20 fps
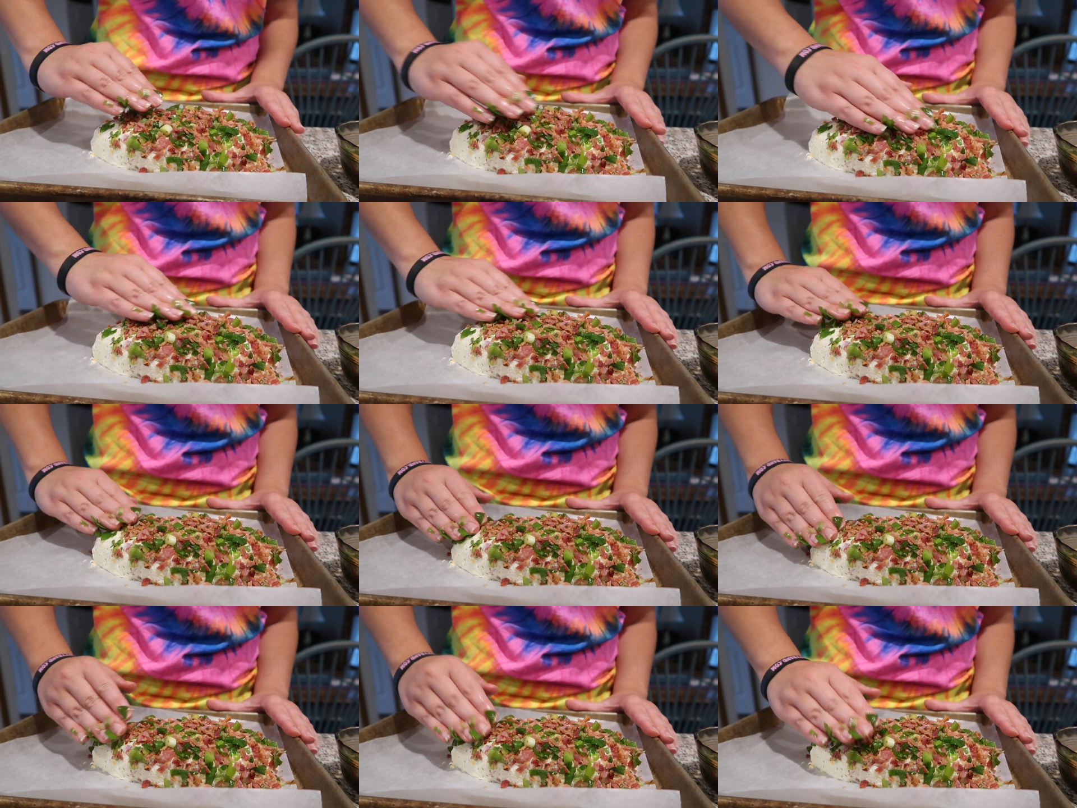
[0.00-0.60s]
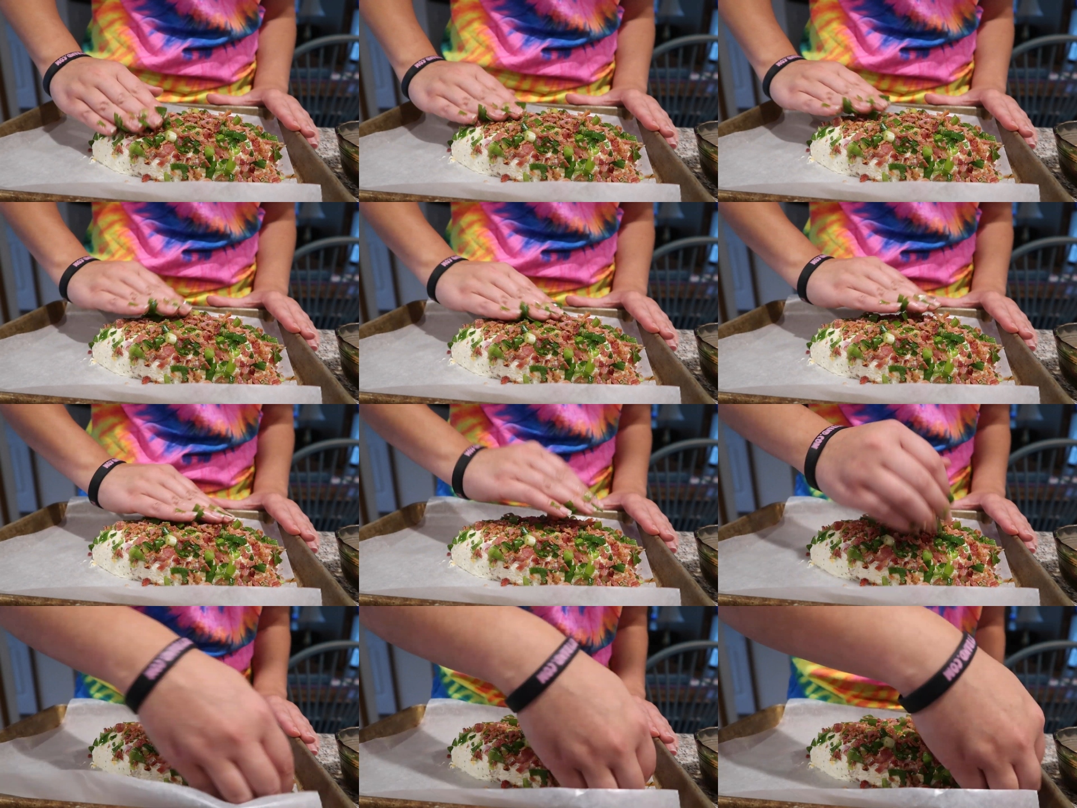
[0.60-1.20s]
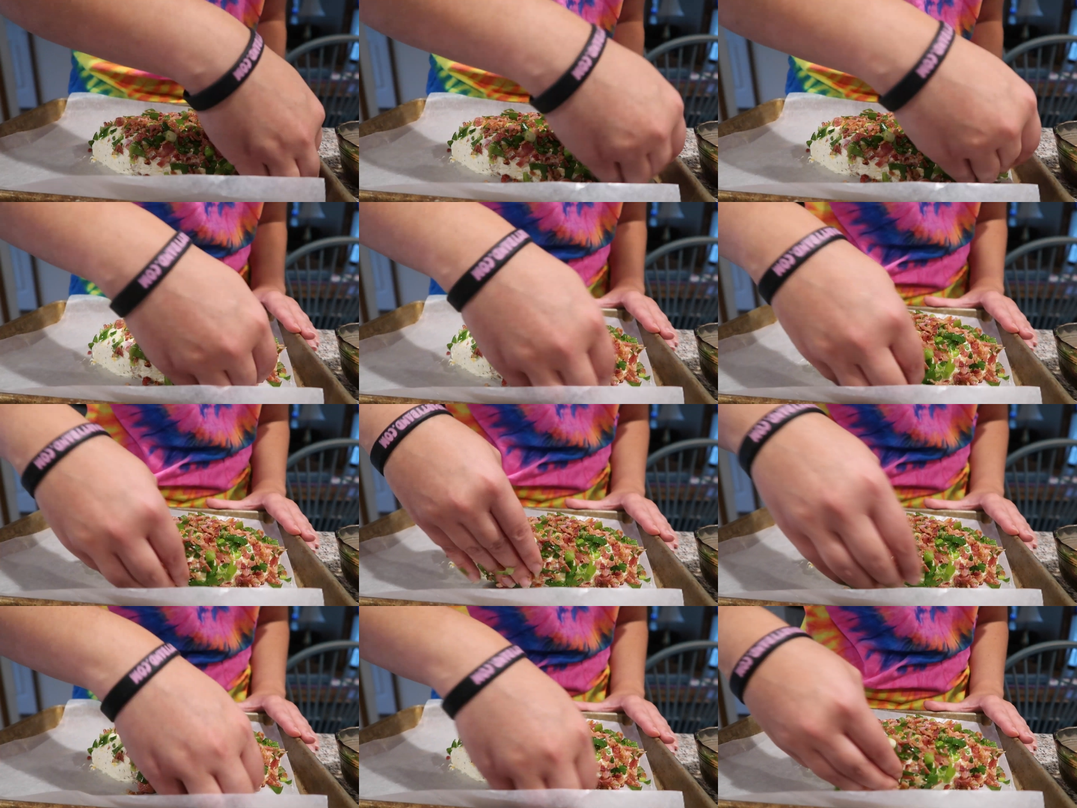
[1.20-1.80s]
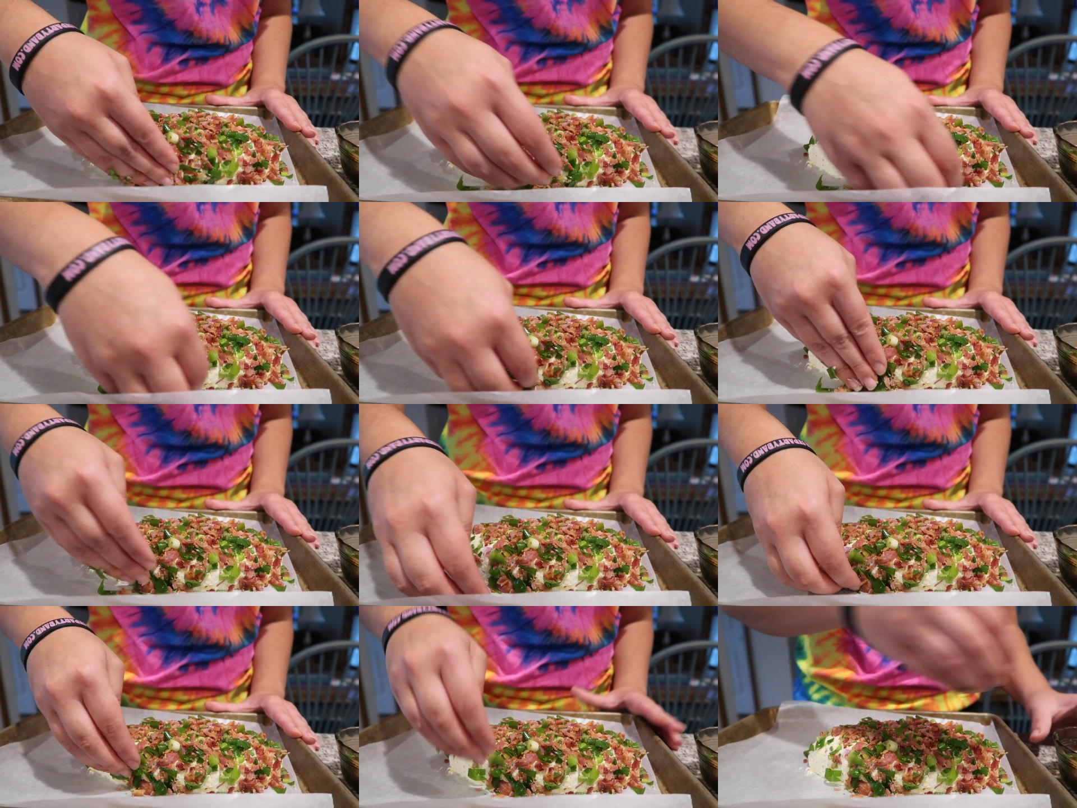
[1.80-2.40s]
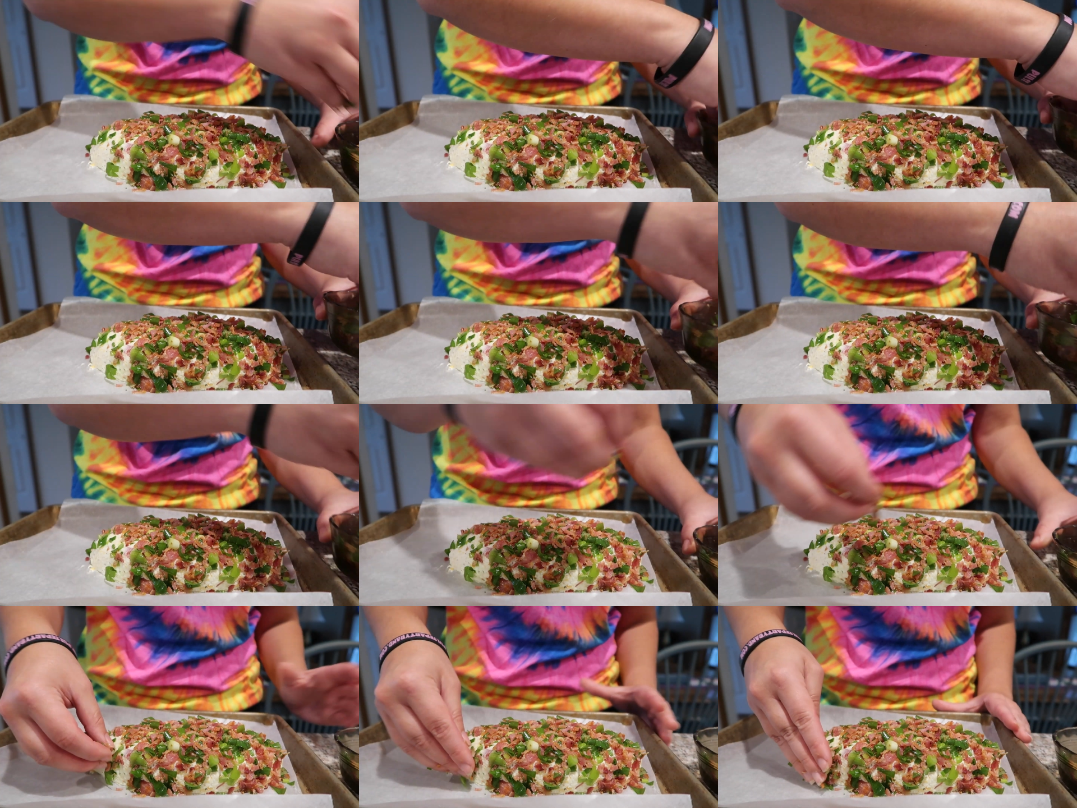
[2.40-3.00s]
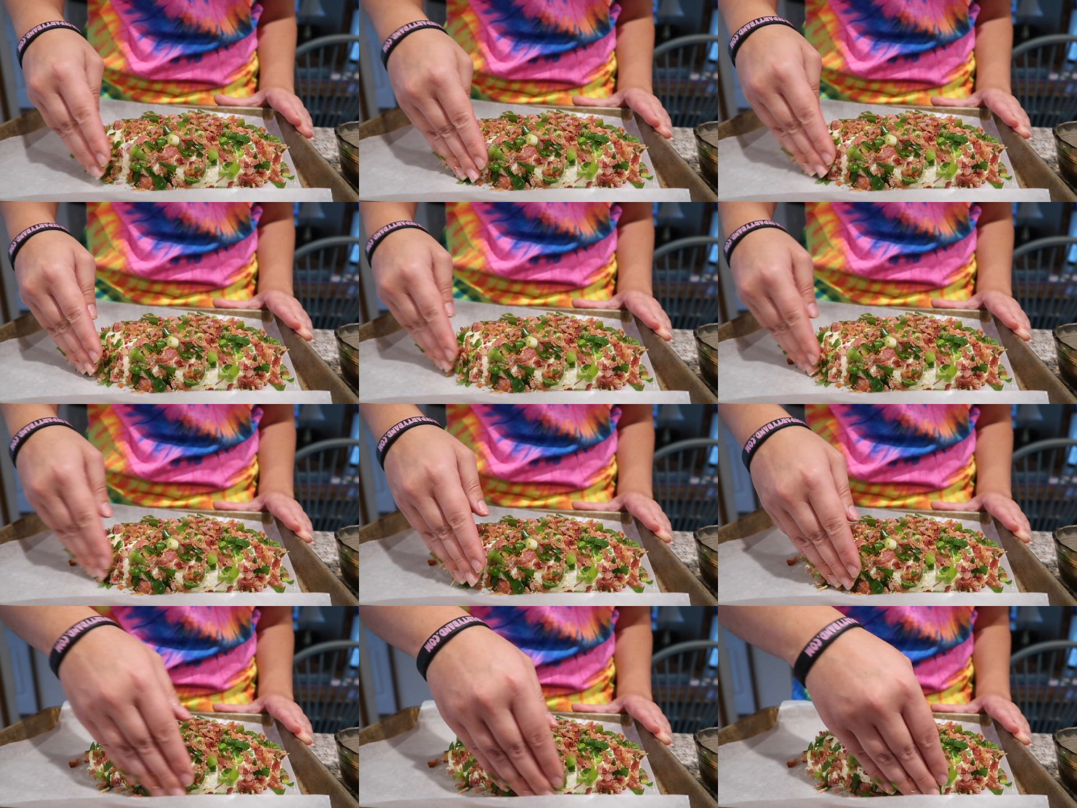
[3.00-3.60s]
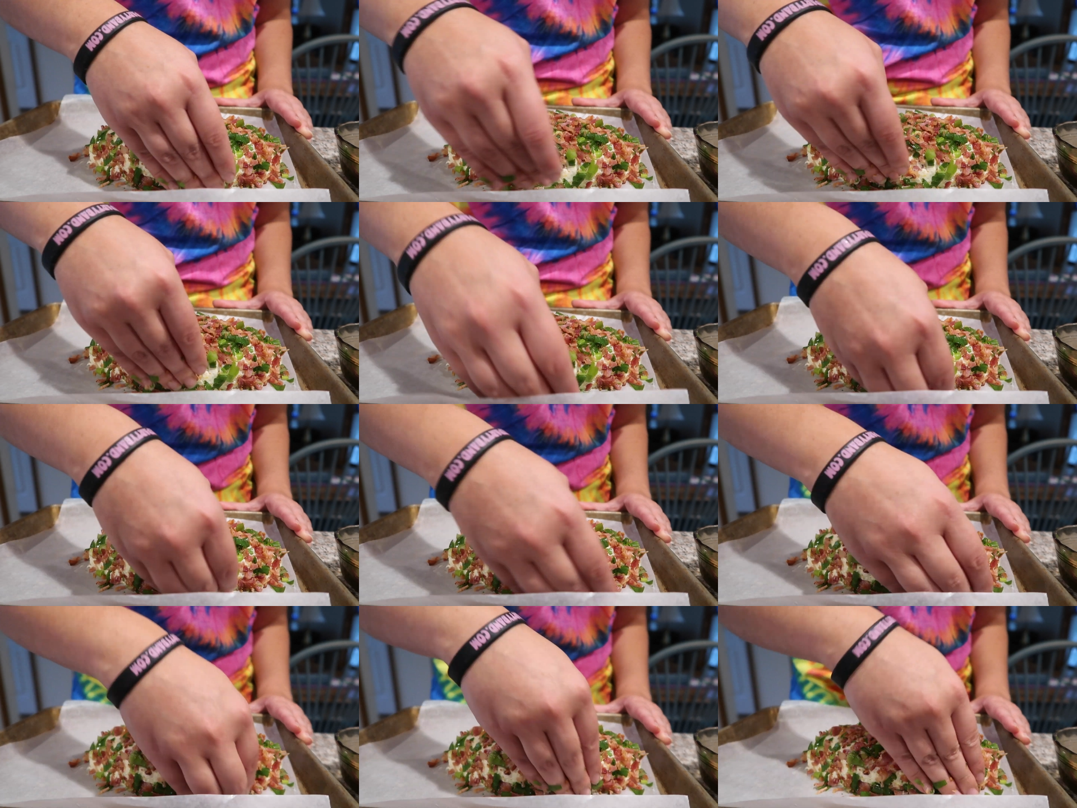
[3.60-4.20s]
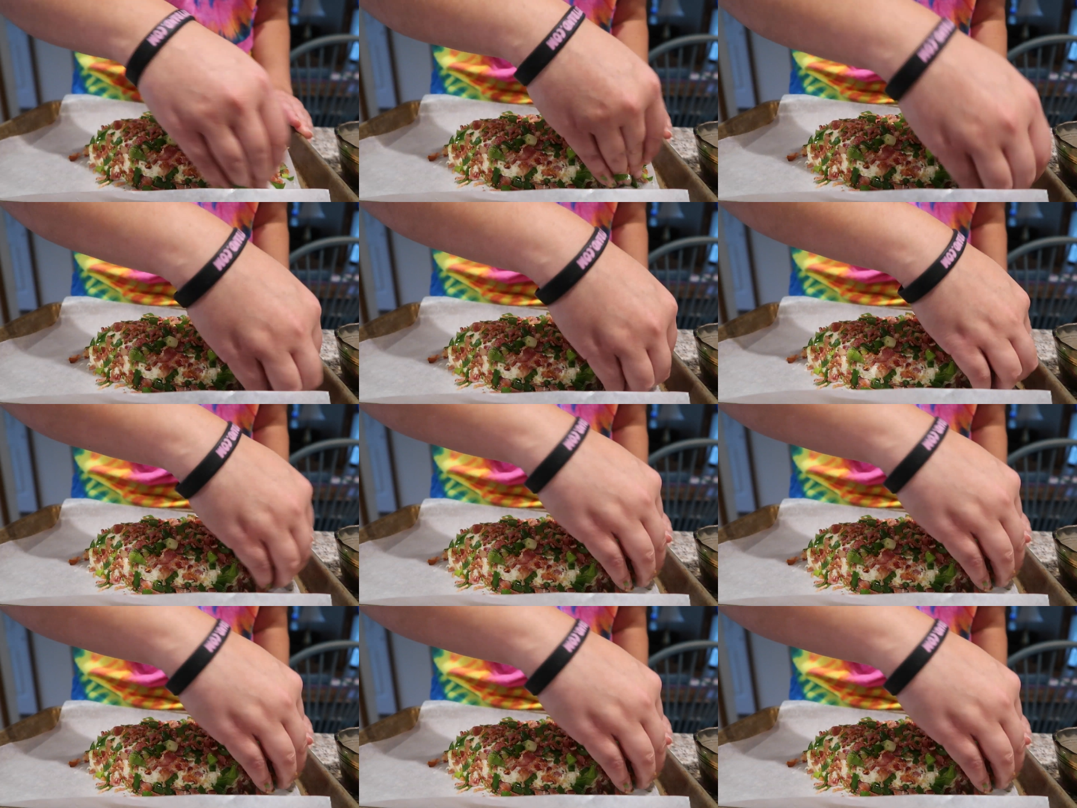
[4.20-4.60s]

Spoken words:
Nobody's mouth can be seen.